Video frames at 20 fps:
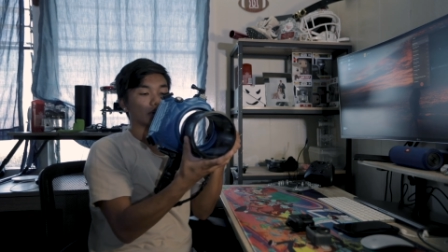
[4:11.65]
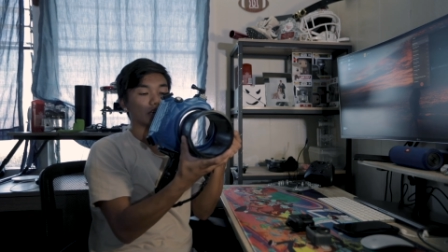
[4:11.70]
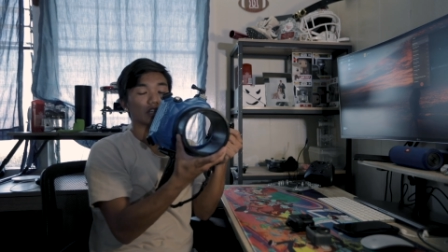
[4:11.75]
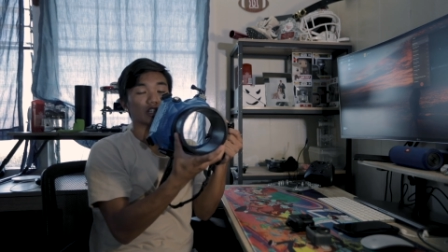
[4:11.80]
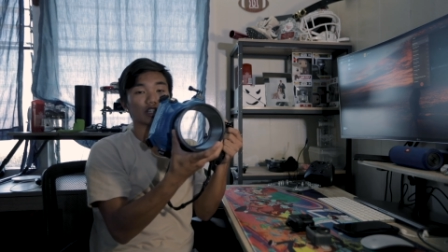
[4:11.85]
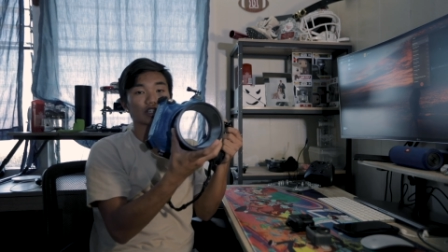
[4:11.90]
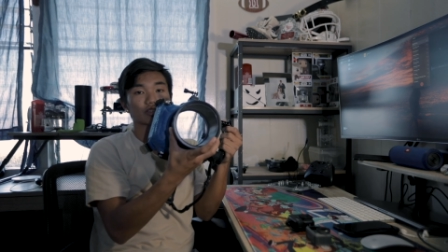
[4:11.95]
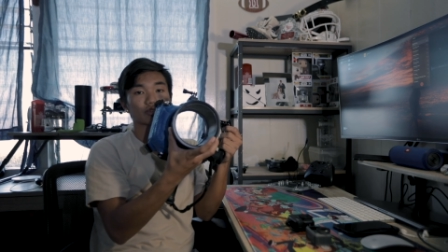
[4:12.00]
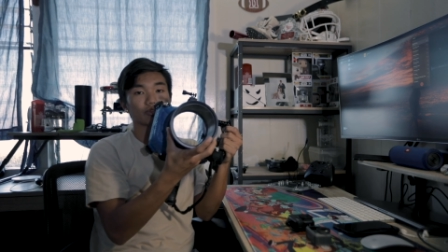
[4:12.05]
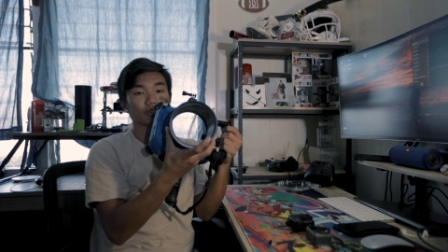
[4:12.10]
It
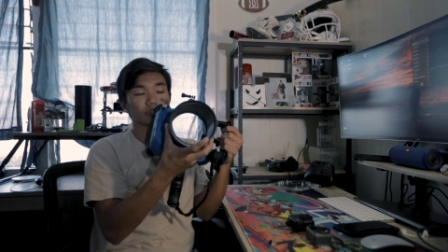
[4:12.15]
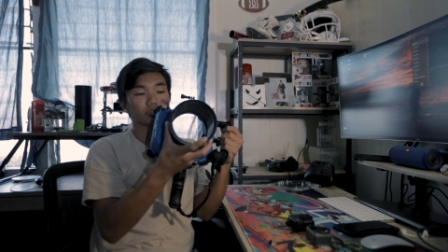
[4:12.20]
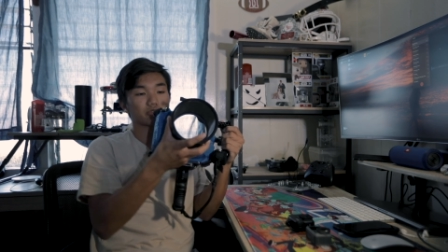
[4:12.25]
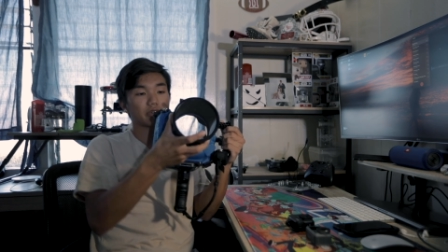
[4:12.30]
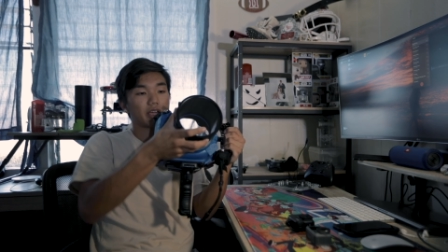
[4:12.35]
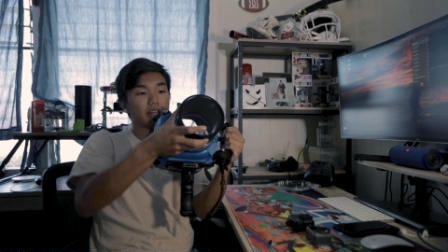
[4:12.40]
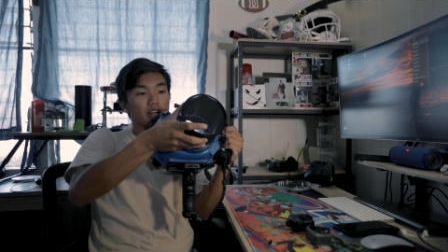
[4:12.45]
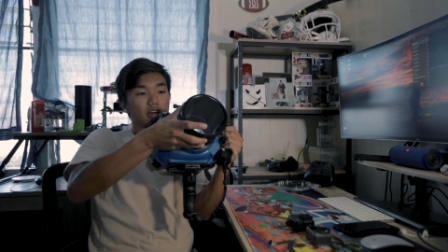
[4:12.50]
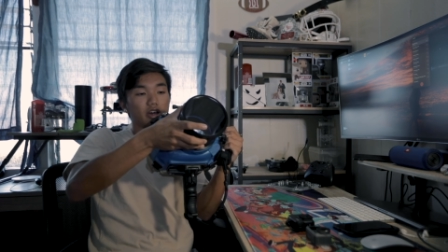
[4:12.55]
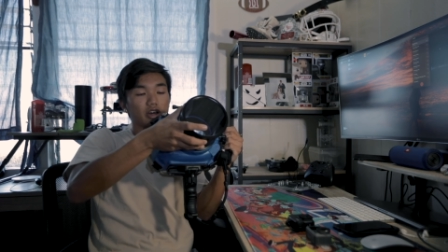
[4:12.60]
just screws
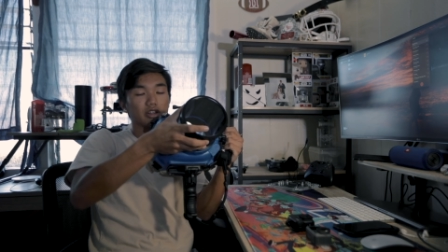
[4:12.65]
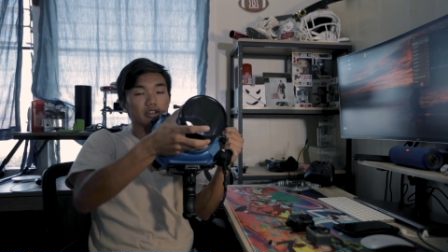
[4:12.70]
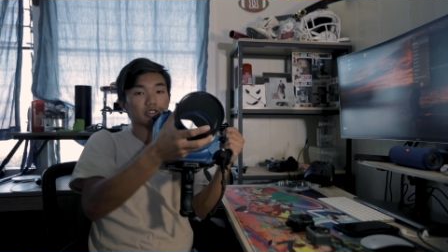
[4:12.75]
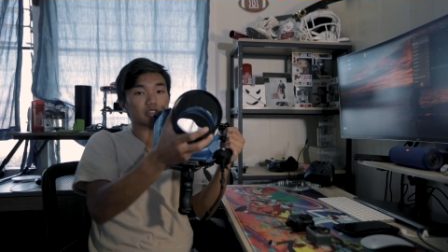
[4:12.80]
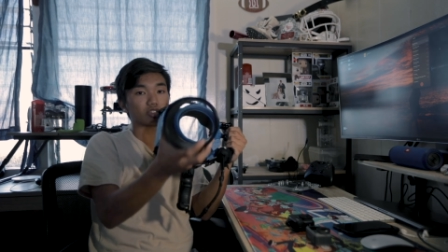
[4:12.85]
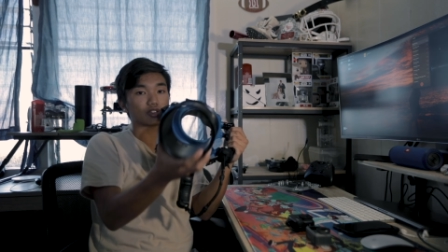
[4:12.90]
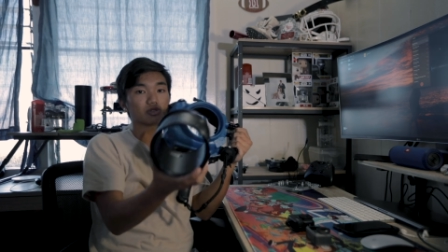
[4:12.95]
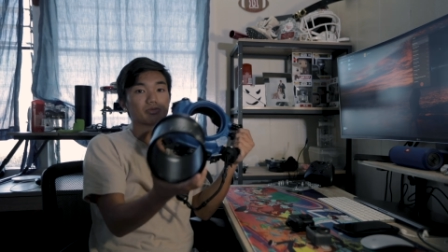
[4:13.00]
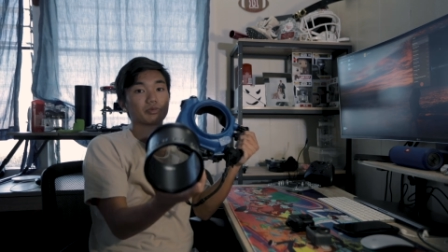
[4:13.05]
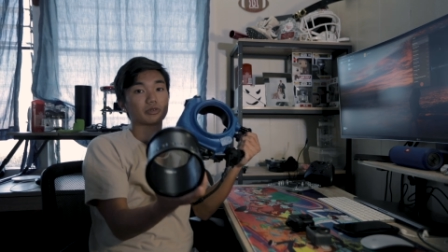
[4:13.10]
right on.
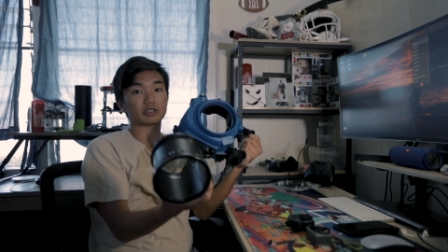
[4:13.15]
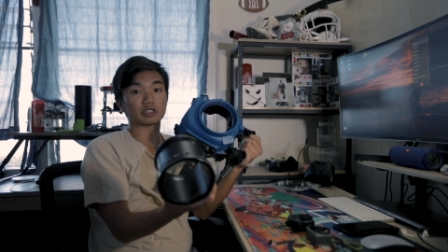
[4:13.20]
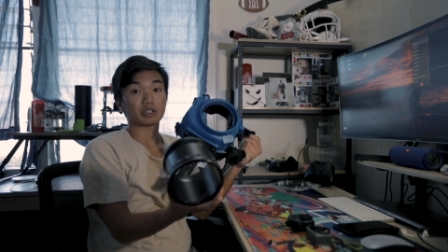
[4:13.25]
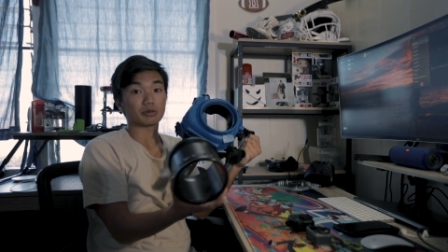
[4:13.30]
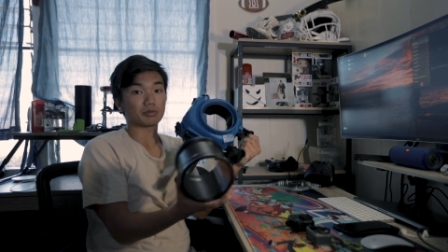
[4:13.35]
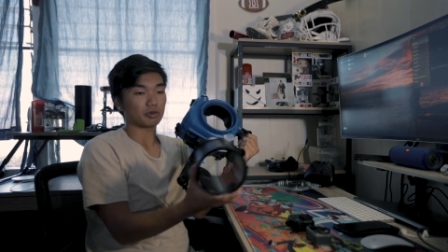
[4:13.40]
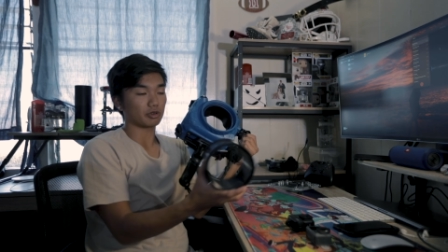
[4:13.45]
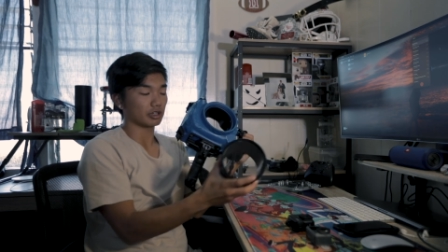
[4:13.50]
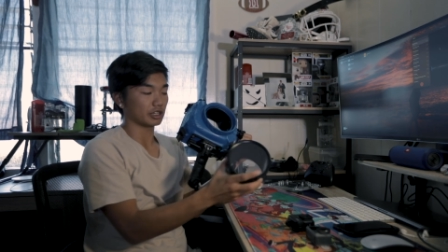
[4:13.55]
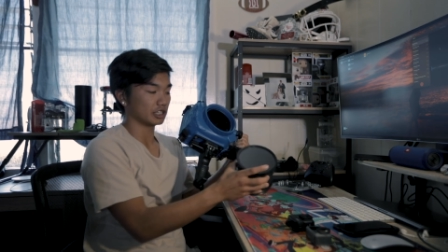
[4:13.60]
Super
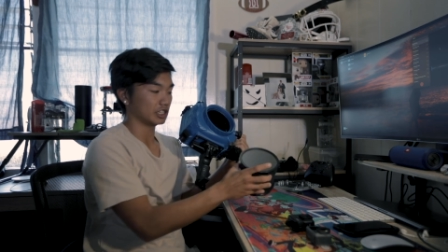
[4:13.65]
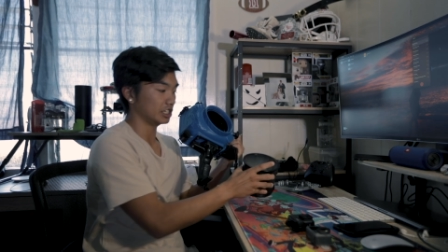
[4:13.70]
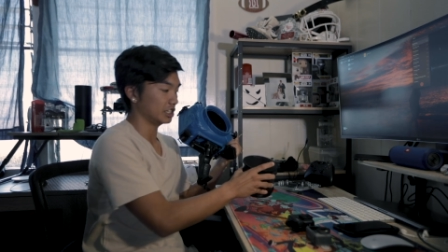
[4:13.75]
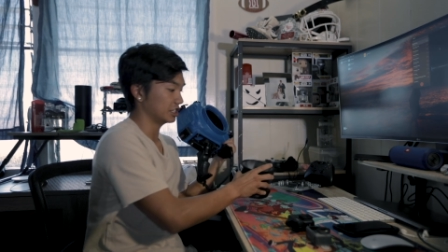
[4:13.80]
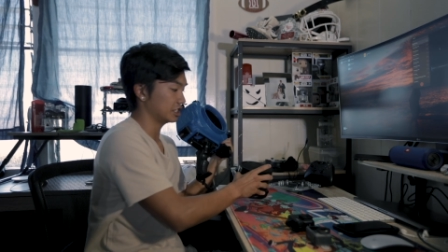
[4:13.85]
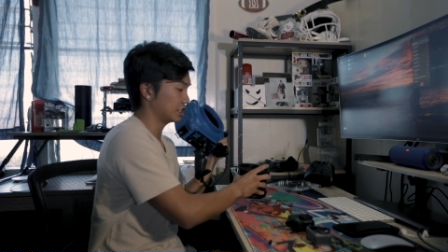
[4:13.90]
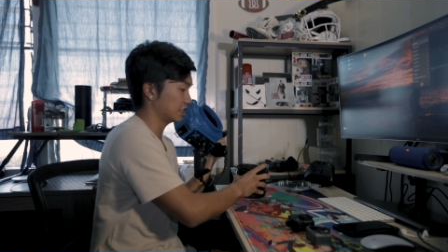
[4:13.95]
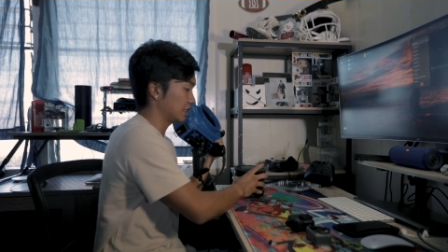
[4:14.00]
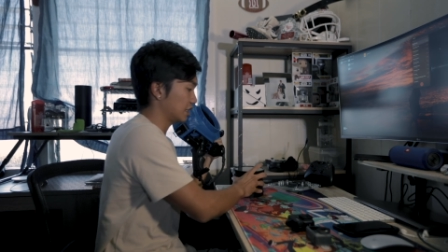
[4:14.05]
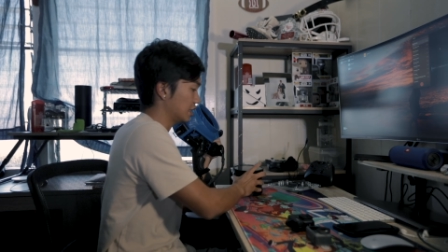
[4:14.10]
simple and
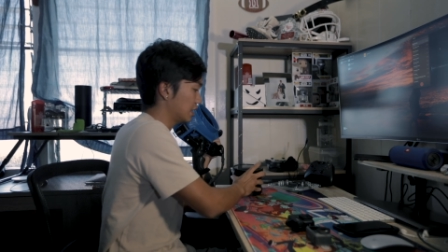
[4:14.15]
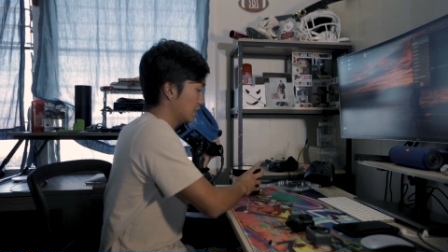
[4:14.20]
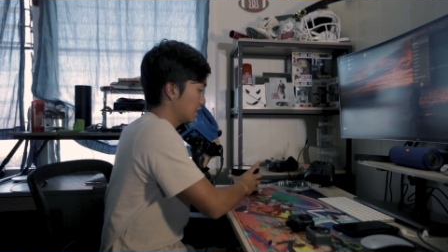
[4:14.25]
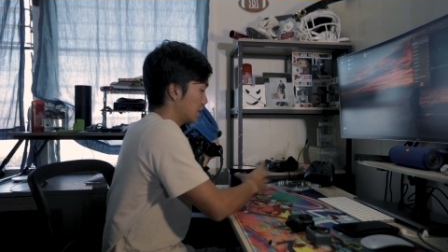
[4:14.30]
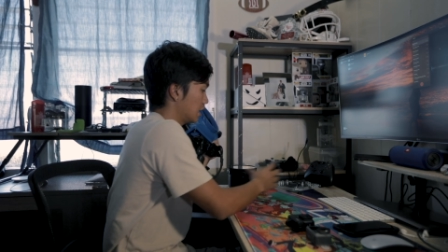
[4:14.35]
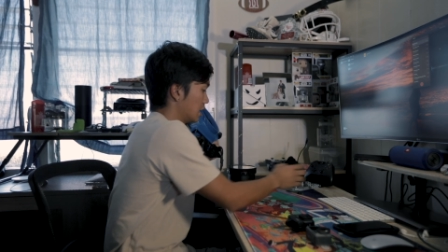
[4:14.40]
easy.